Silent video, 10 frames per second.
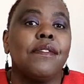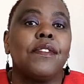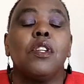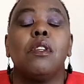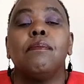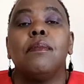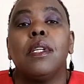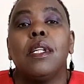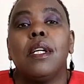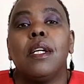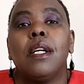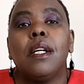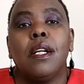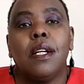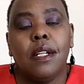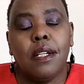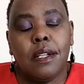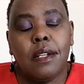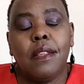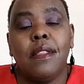from
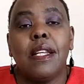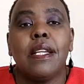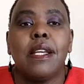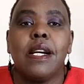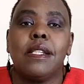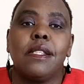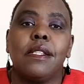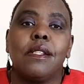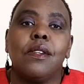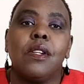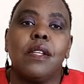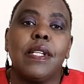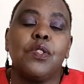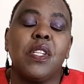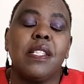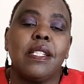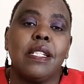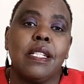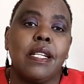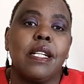3 years all the way to
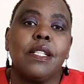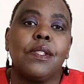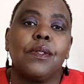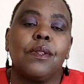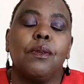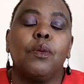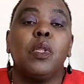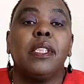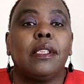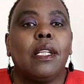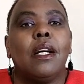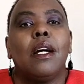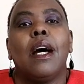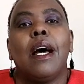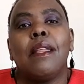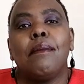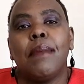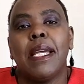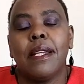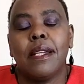18 years, which are the
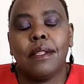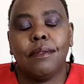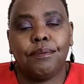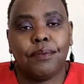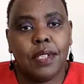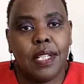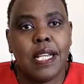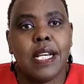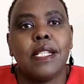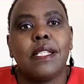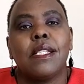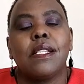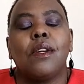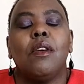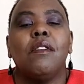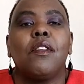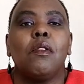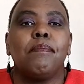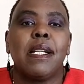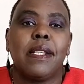main years of
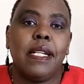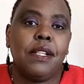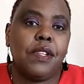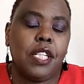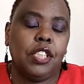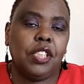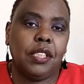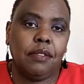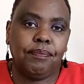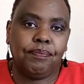compulsory education.